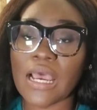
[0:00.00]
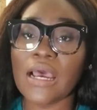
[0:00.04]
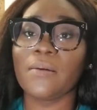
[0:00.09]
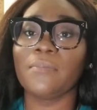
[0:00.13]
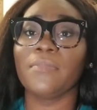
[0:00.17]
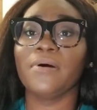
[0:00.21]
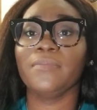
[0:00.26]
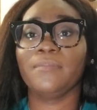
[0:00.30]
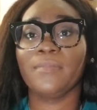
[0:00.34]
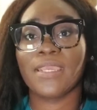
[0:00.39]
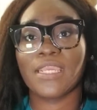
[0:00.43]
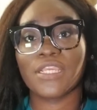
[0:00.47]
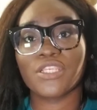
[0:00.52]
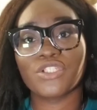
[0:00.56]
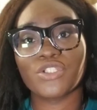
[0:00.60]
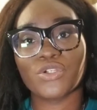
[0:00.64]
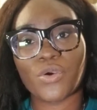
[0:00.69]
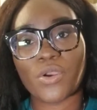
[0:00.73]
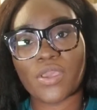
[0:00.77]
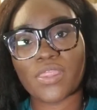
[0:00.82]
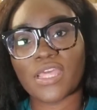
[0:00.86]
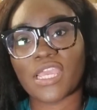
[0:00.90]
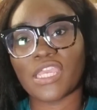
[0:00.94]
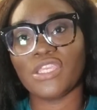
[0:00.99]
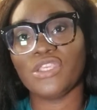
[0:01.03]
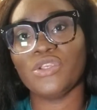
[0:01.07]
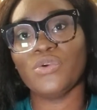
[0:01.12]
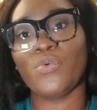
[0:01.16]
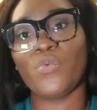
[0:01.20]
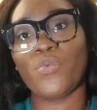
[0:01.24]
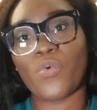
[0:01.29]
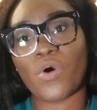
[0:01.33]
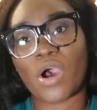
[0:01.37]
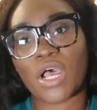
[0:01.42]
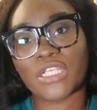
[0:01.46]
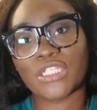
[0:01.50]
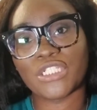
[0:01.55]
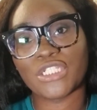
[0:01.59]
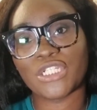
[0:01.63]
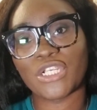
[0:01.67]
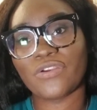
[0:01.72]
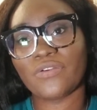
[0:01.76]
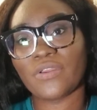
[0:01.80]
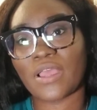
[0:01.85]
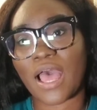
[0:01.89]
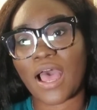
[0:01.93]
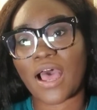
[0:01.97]
But make sure that you wash
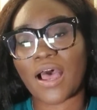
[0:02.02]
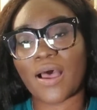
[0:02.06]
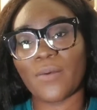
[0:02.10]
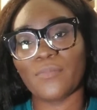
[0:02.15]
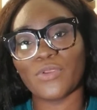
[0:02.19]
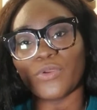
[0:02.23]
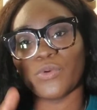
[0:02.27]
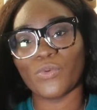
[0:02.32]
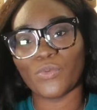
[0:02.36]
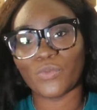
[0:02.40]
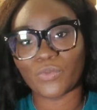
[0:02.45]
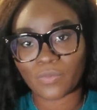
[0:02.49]
your, um, you